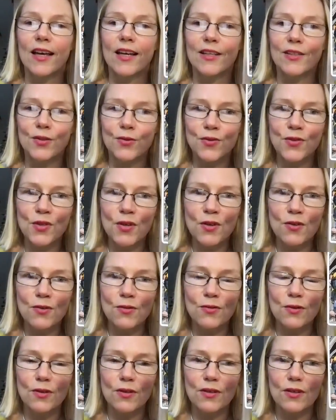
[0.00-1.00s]
It's
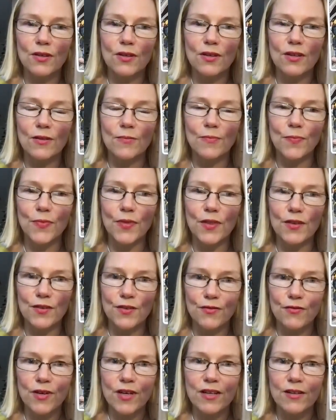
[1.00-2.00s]
also, the
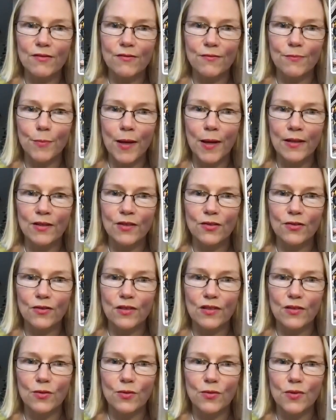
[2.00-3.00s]
Three of Pentacles
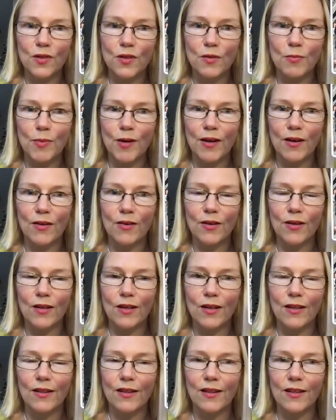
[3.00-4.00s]
is also about
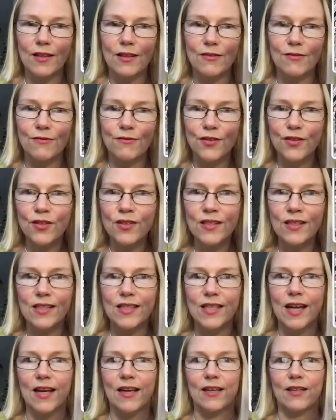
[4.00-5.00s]
the first
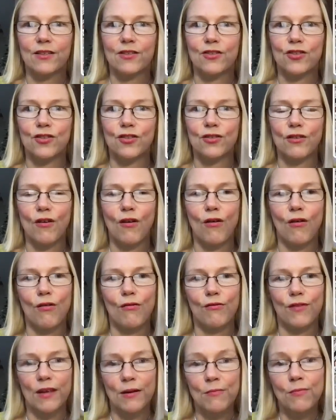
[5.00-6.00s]
stage
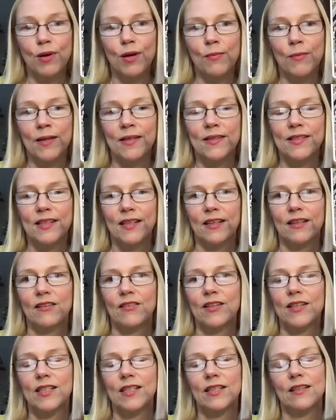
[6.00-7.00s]
of implementing an
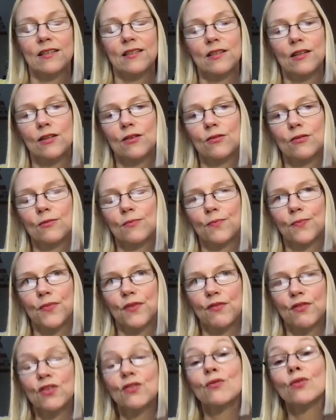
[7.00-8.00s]
idea. So
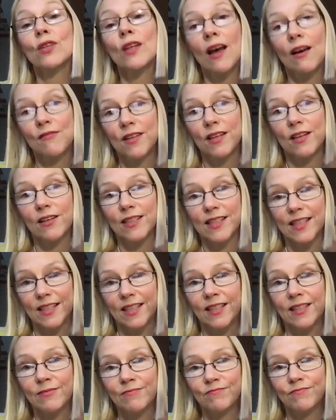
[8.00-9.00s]
first of all, you have the
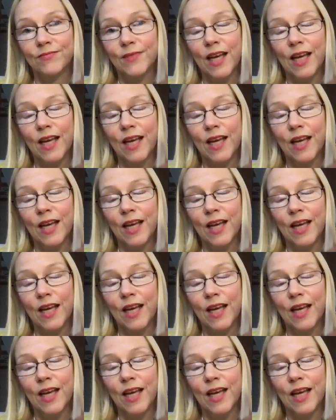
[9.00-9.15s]
idea,